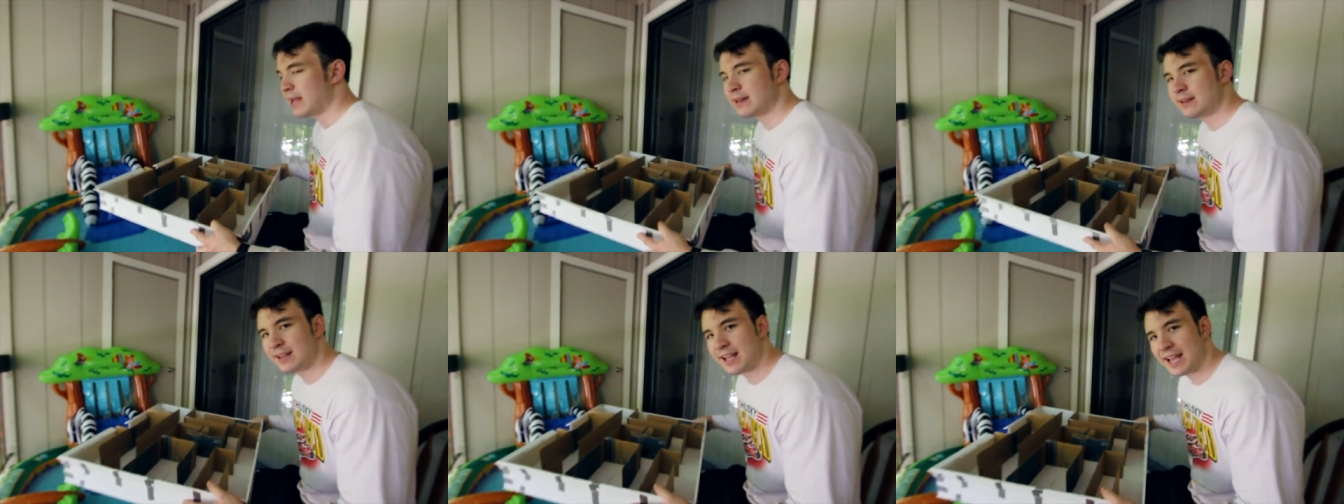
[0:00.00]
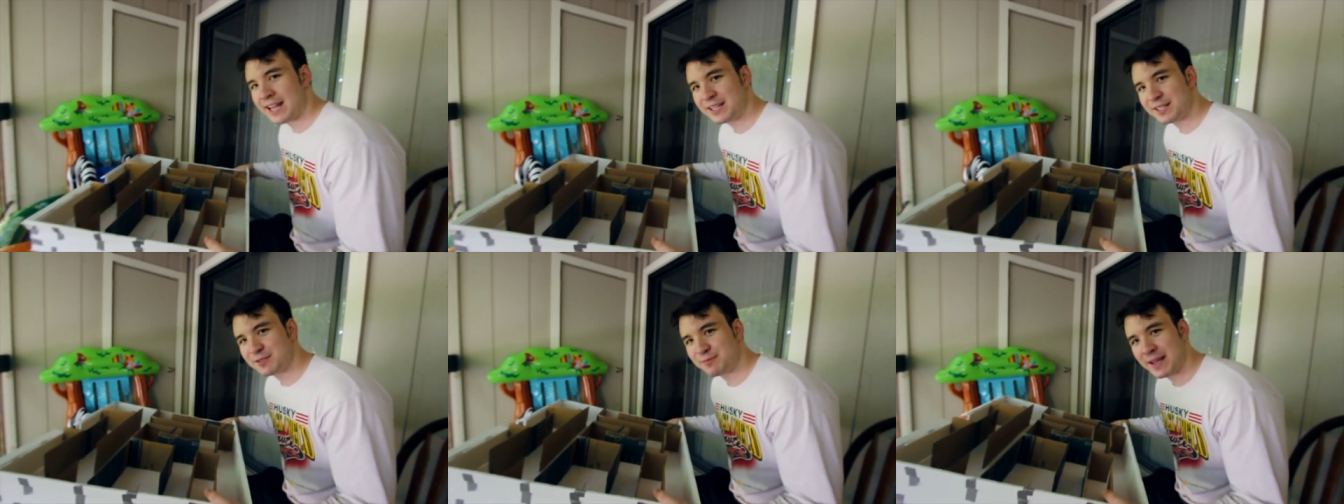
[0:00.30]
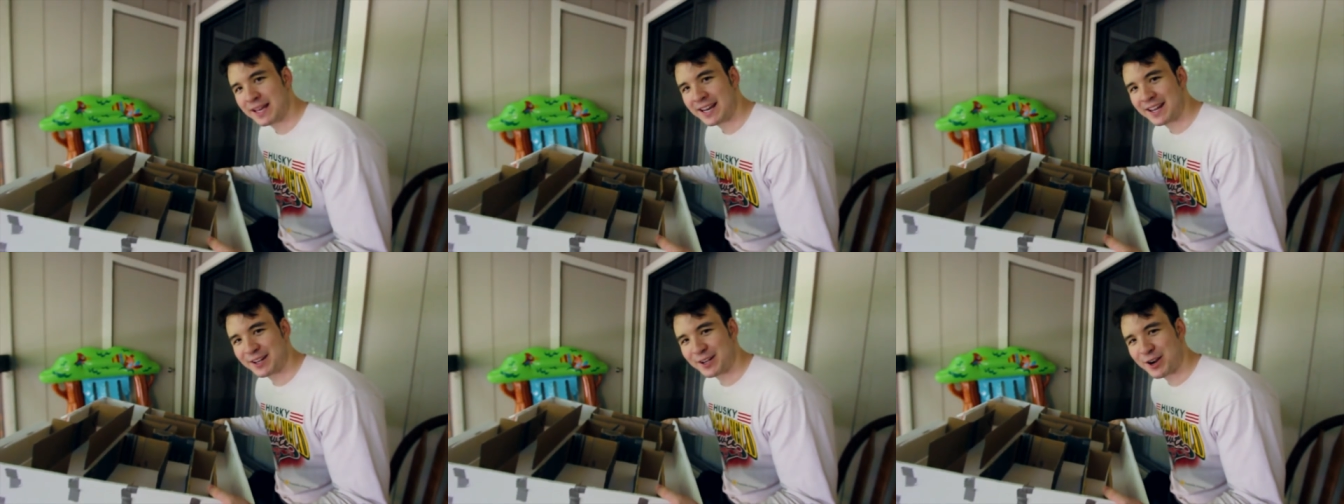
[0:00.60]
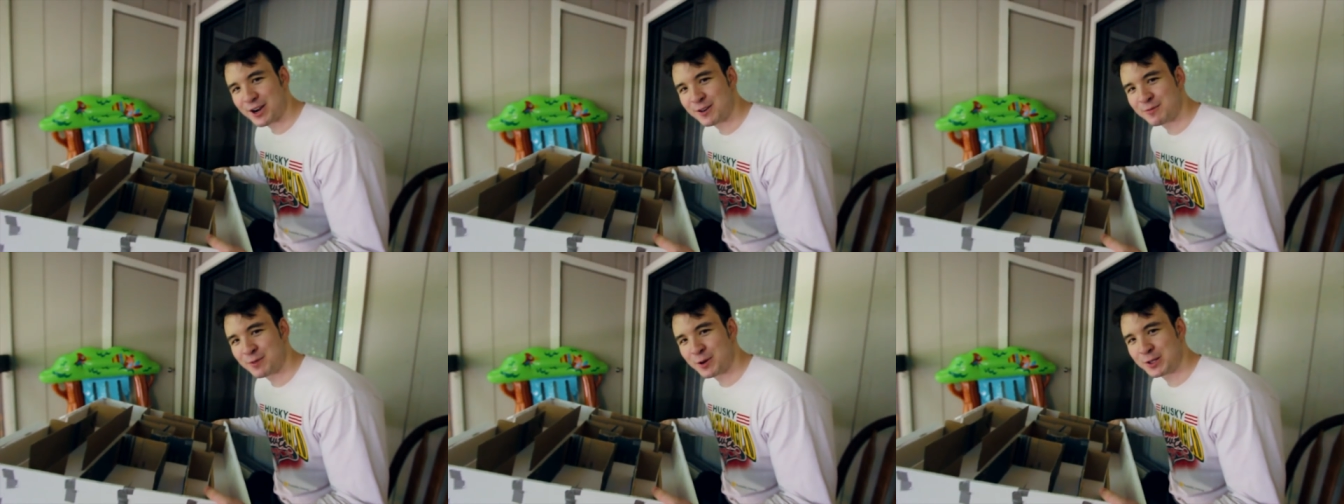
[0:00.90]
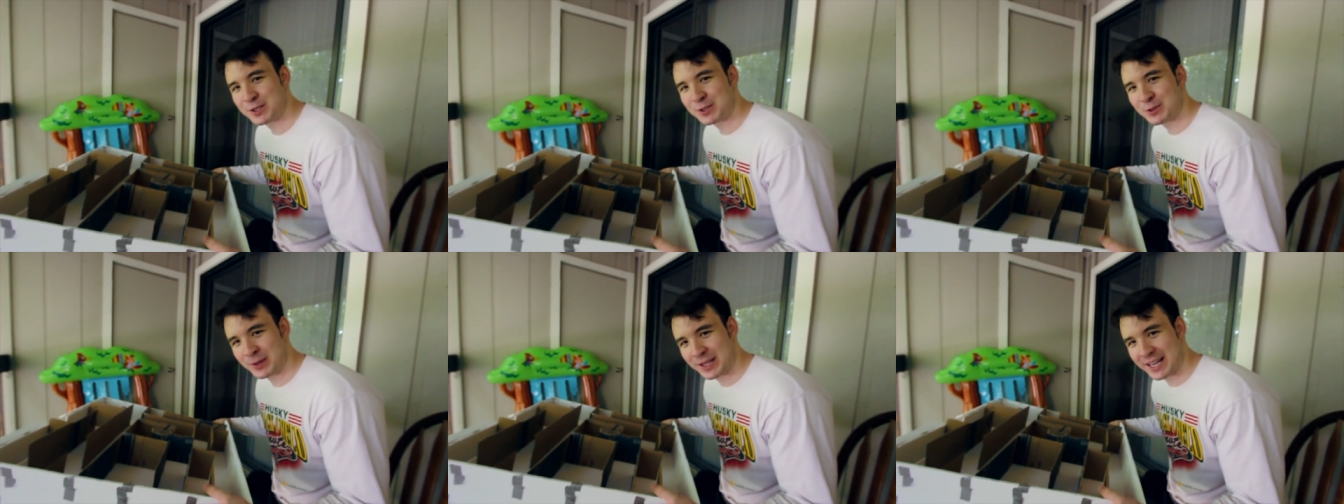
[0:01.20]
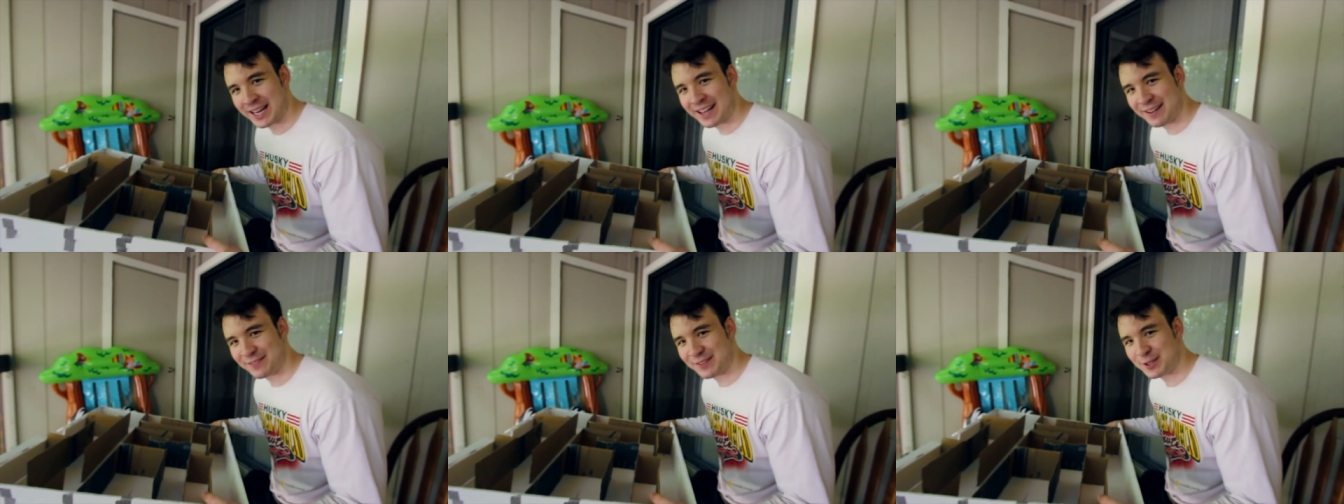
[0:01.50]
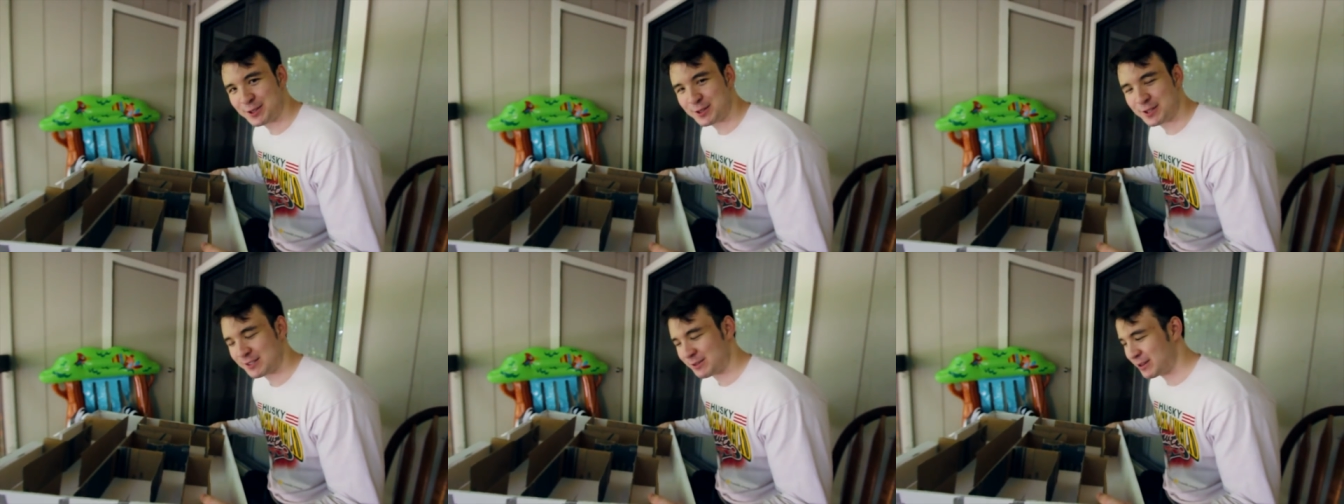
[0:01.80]
And and it's made out of cardboard, so we kind of have to
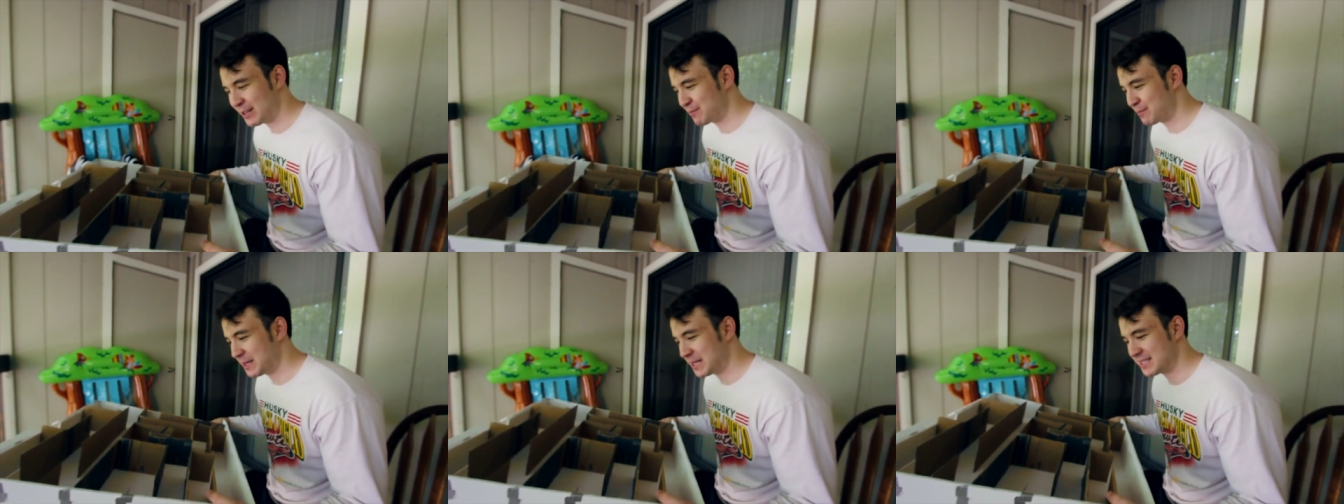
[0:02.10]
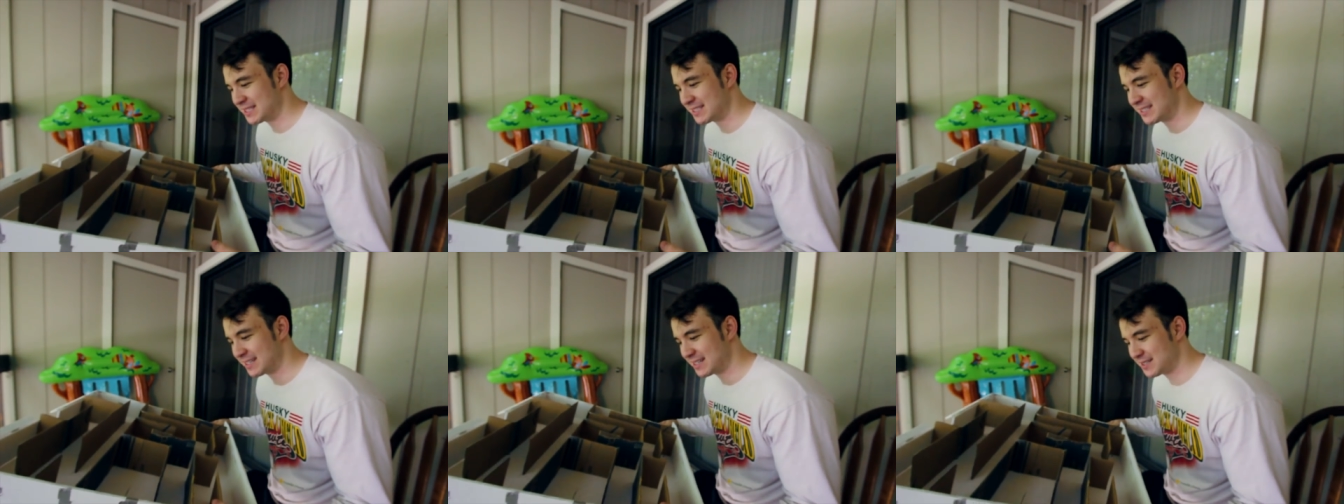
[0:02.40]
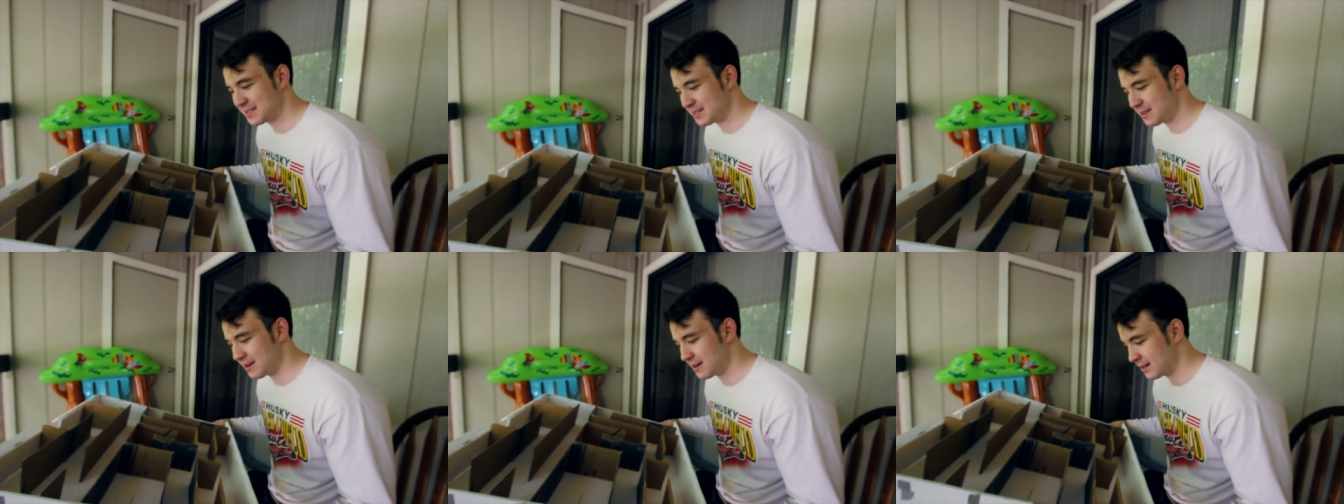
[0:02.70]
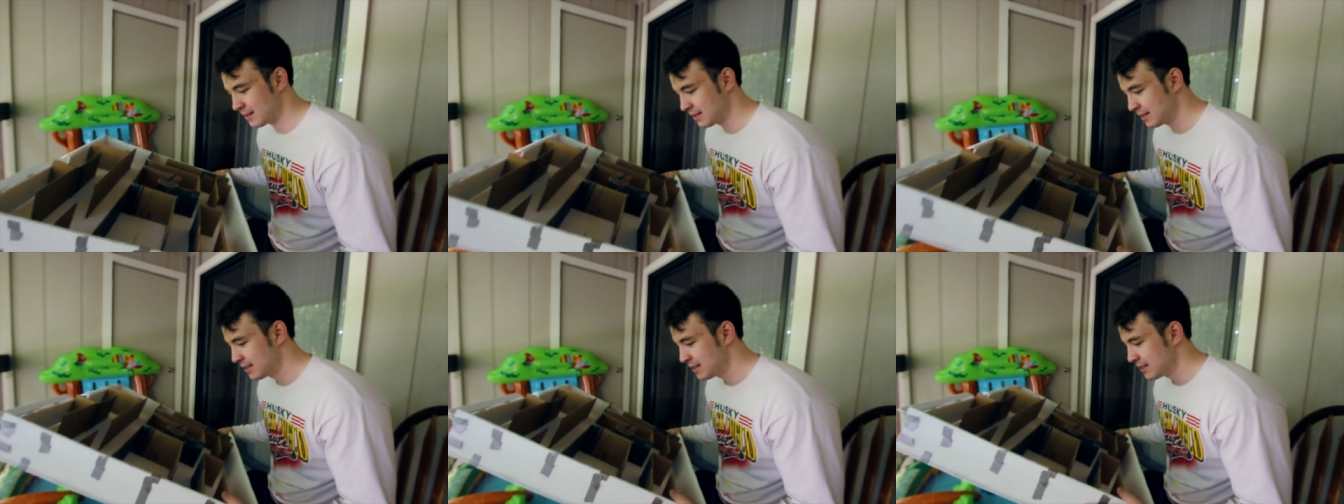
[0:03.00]
do this quick because it's gonna start